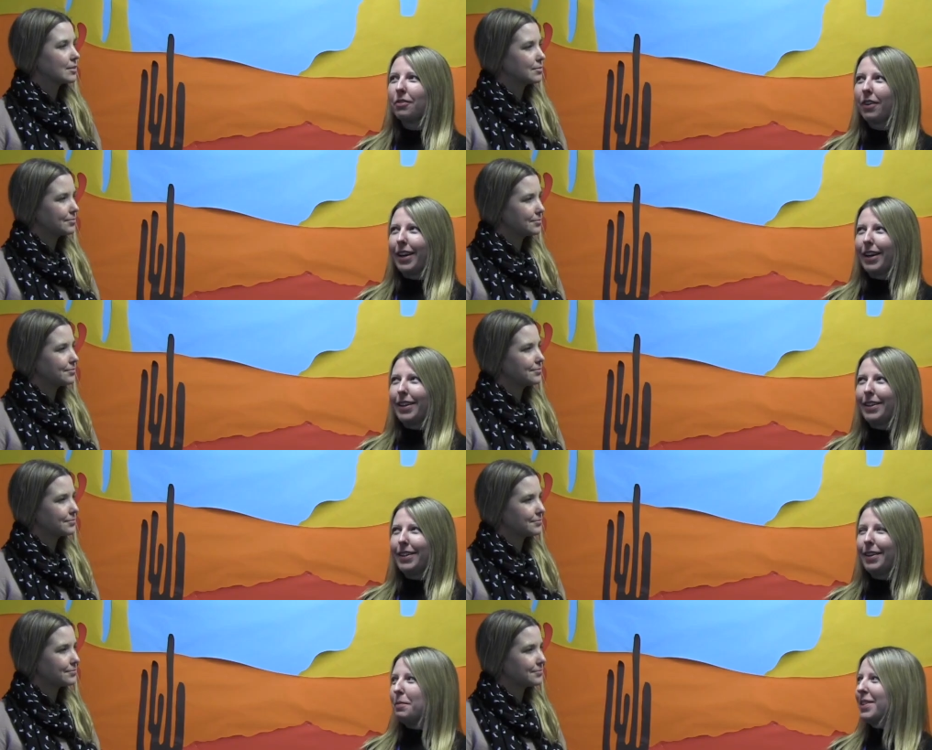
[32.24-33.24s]
Speaker 1: Right,
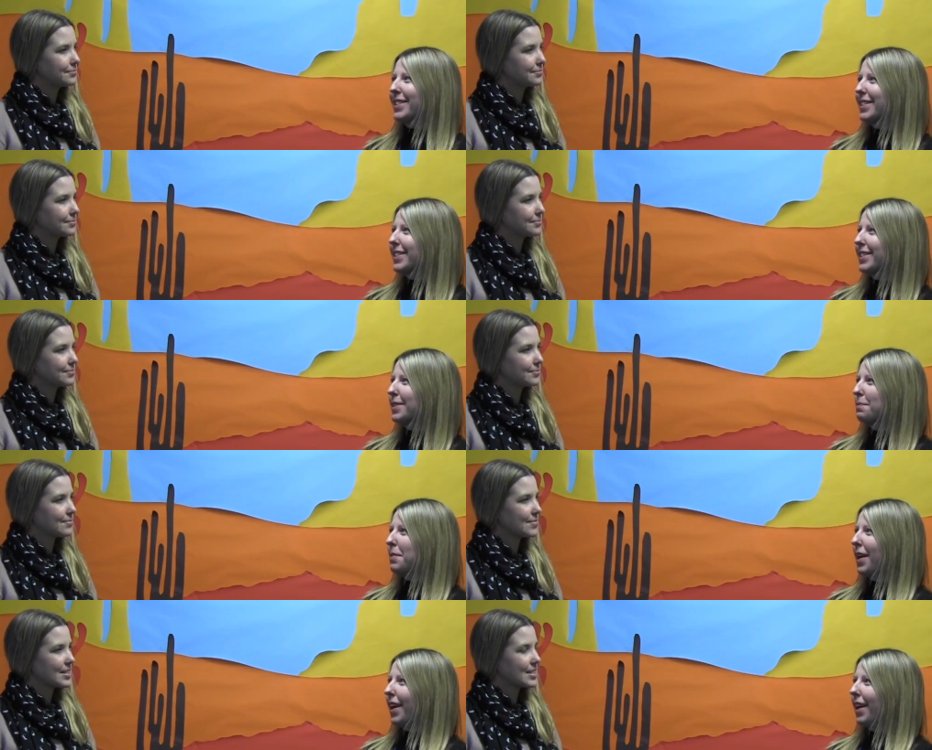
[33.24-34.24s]
uh, Mr.
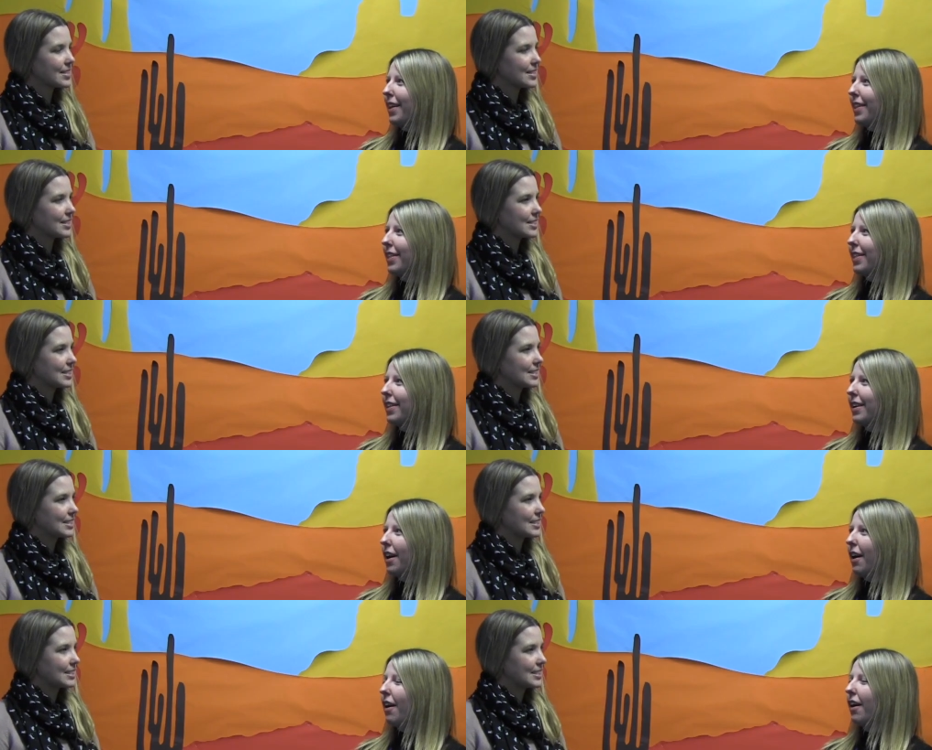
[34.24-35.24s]
Smith,
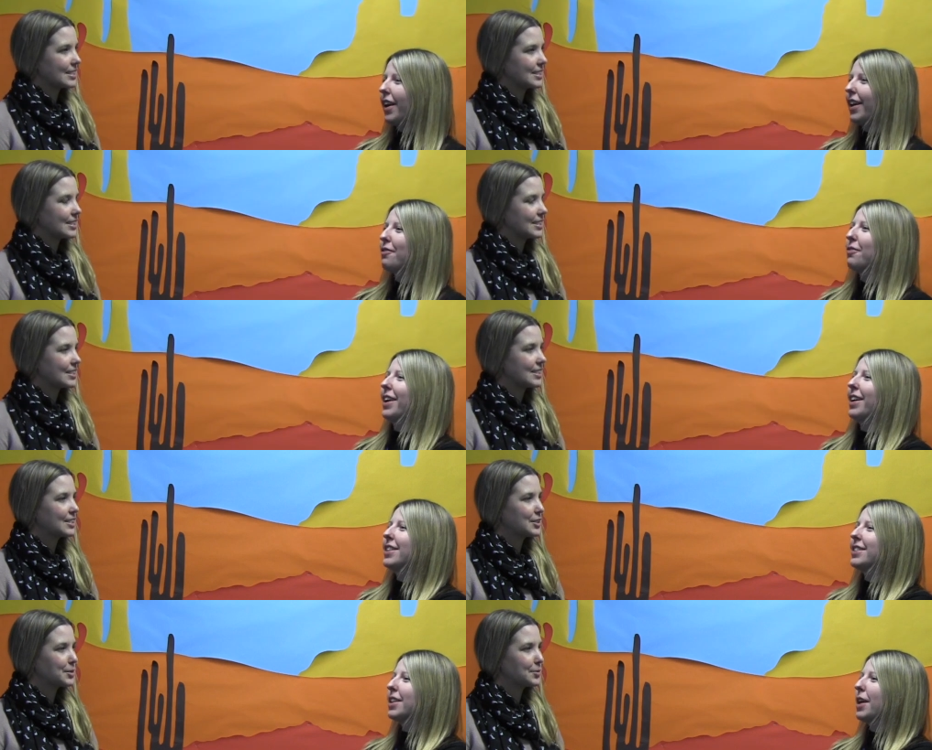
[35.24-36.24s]
I
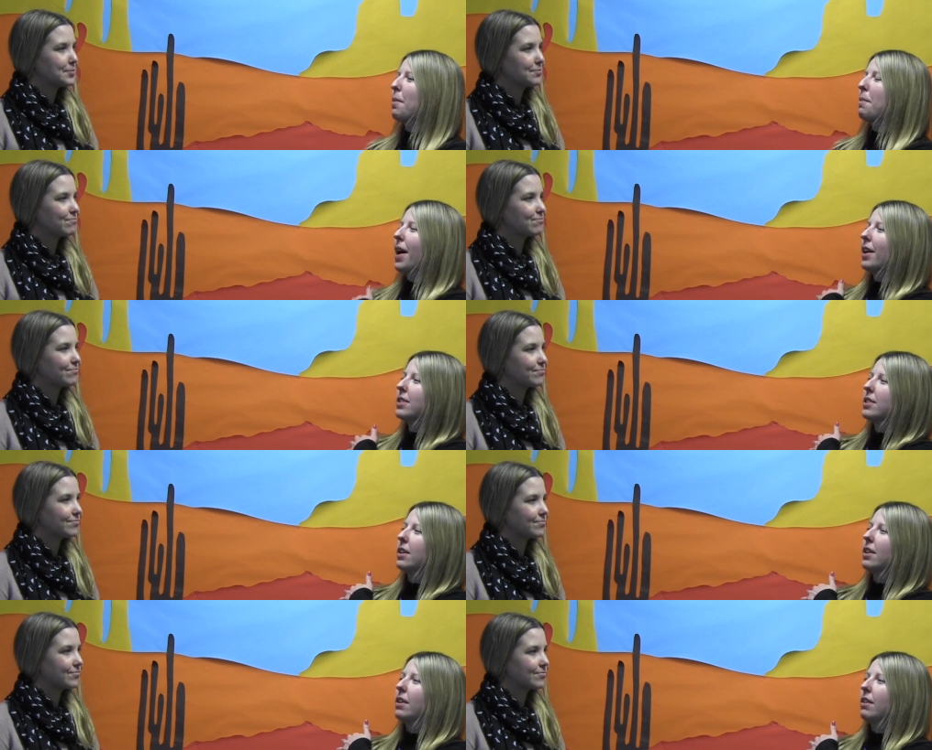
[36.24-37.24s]
reckon it's going to go back
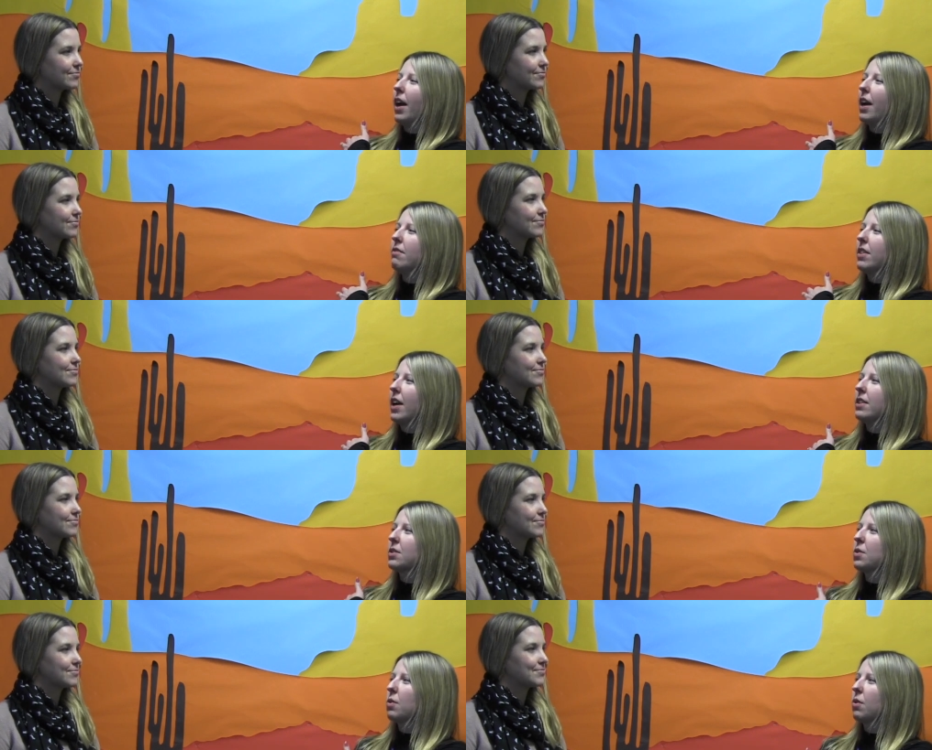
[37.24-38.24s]
to Henry
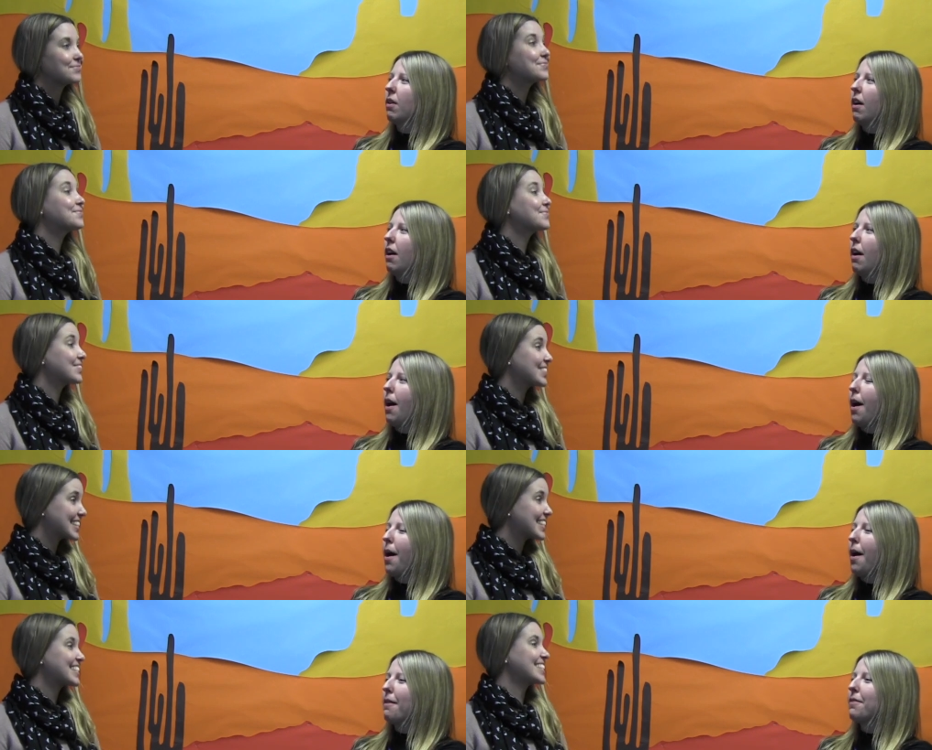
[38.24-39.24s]
VIII's court
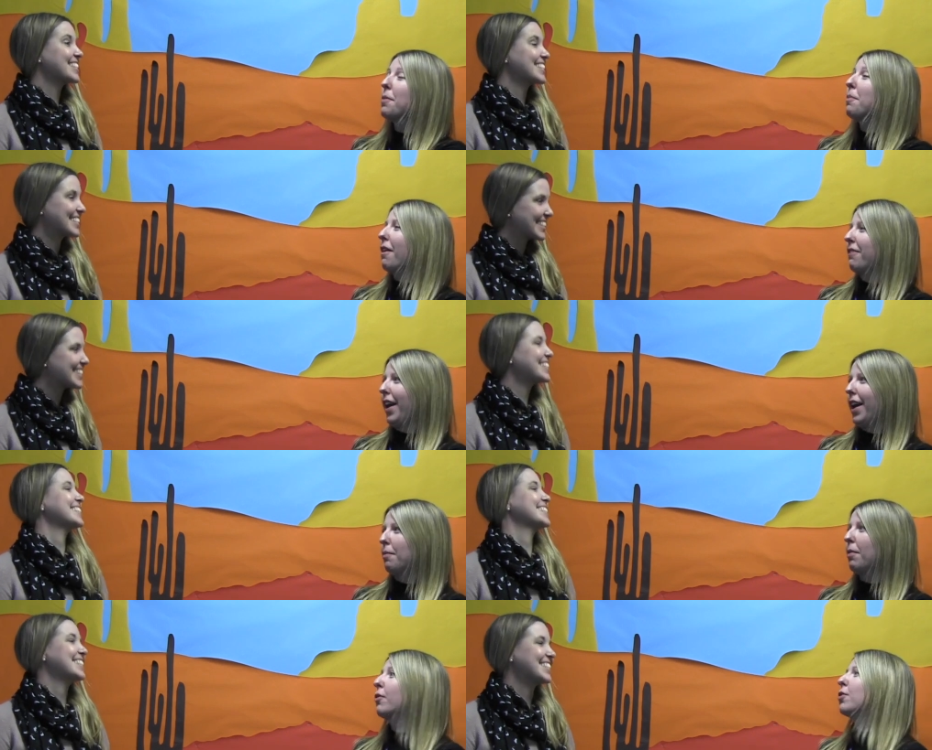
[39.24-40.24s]
uh, for the
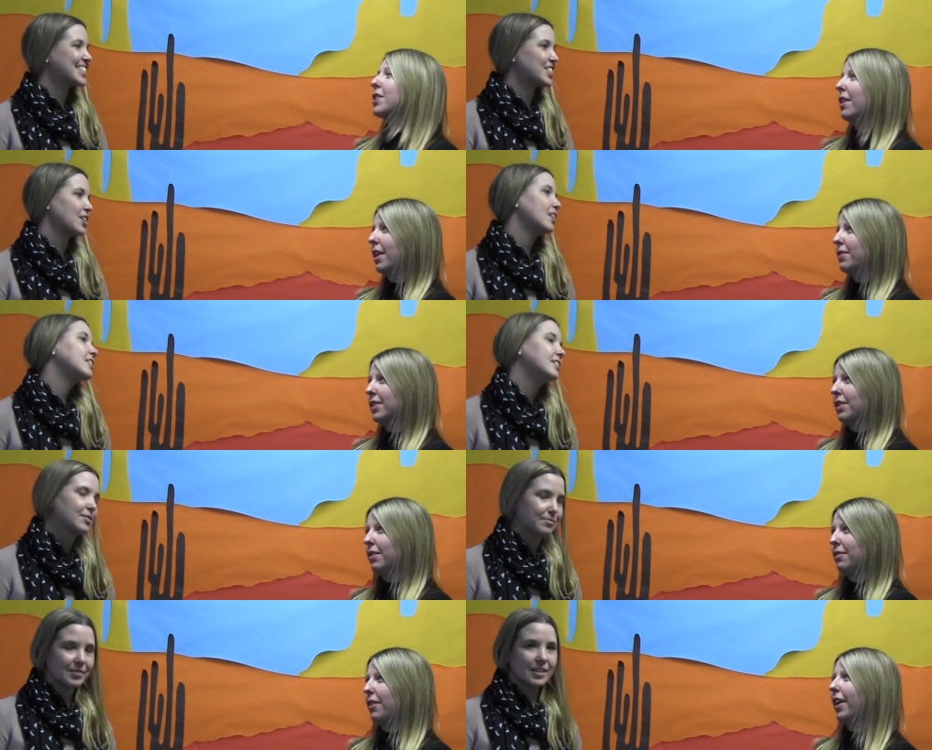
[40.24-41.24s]
buffet, but of course only if it's
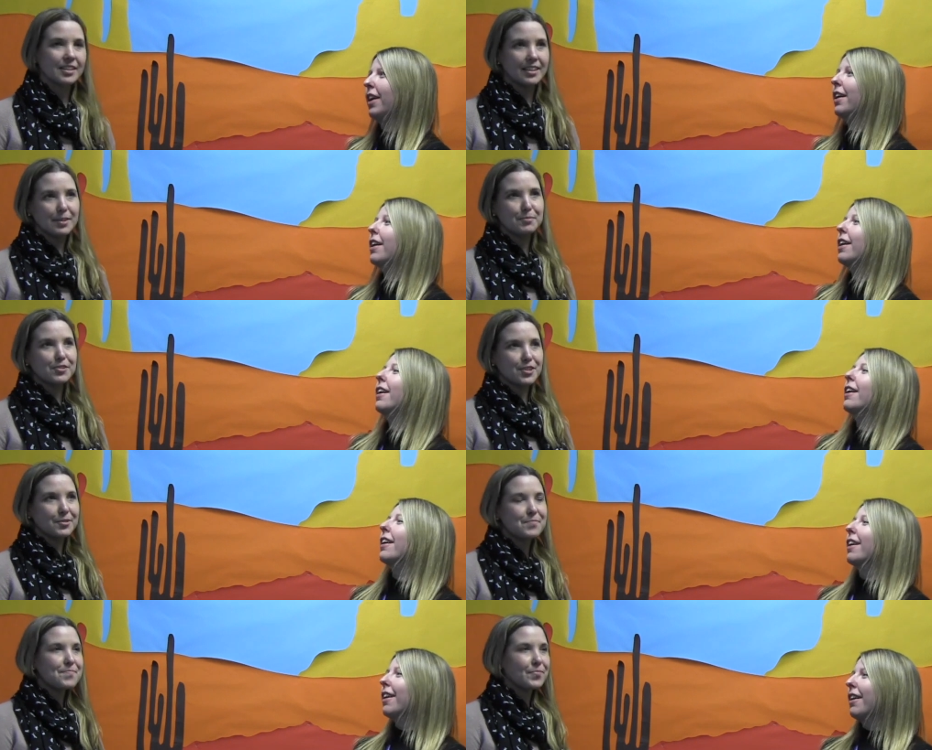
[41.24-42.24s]
gluten free. Yeah,
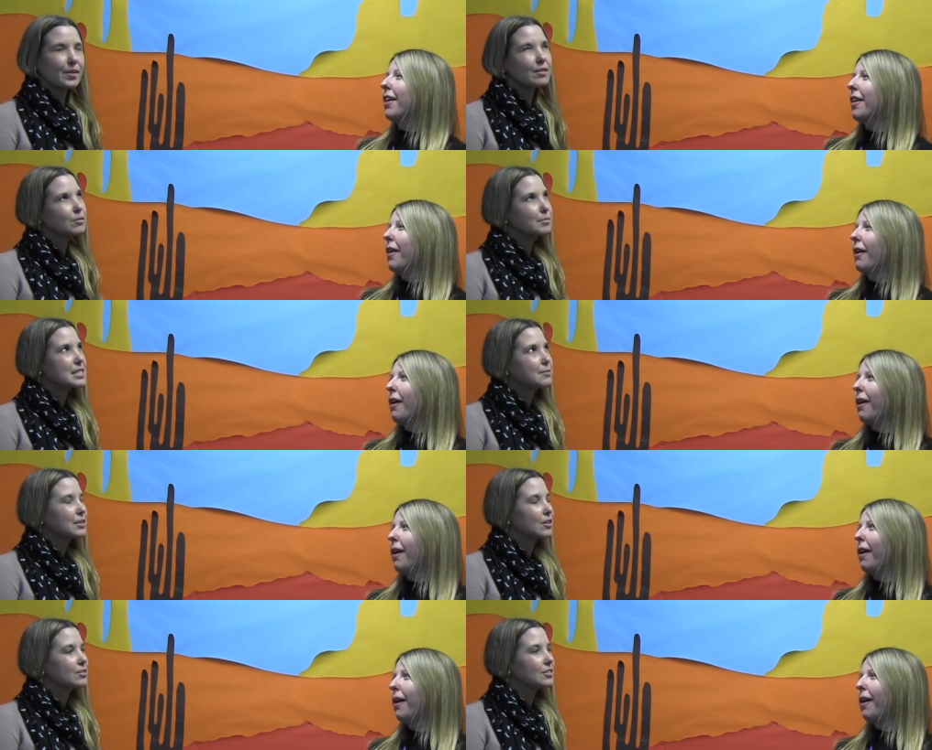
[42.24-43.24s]
true. Oh, Mr.
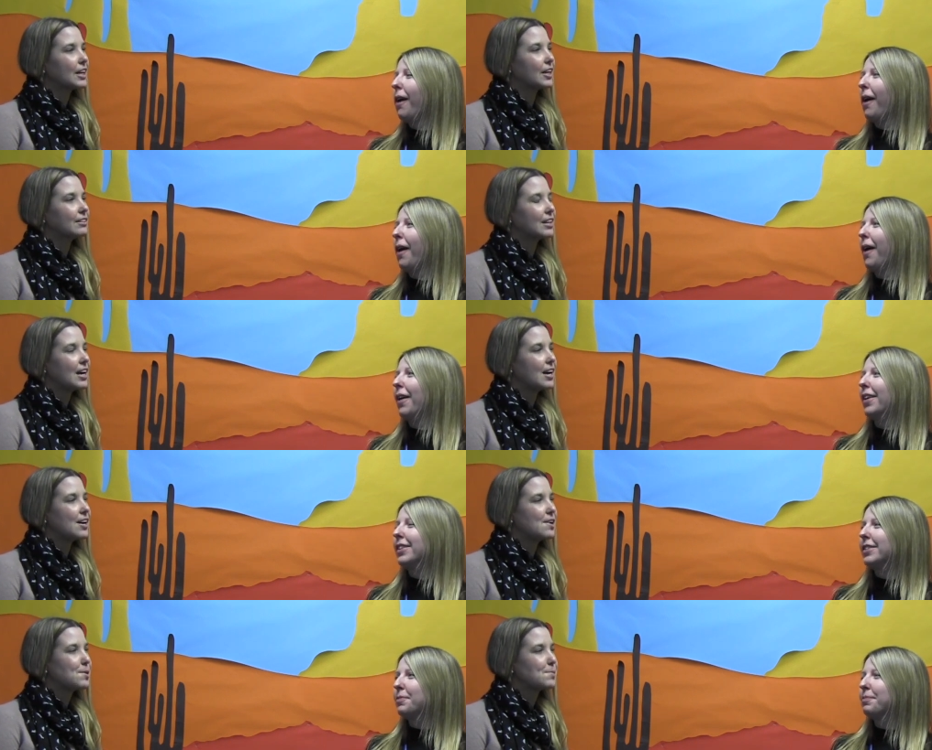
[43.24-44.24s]
McDonald though.
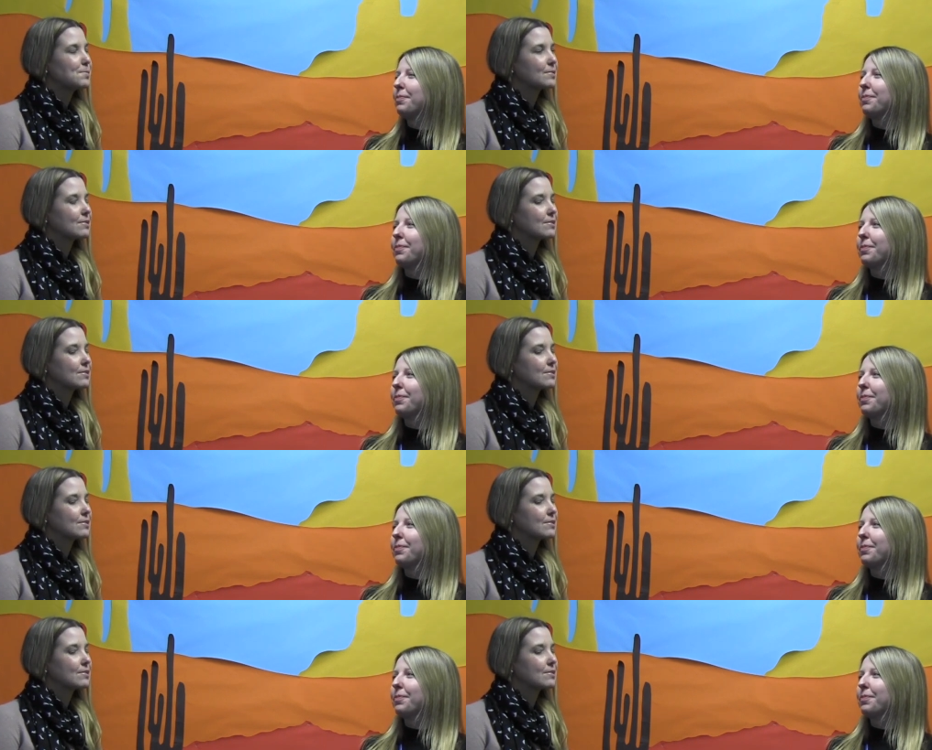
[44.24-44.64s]
Um,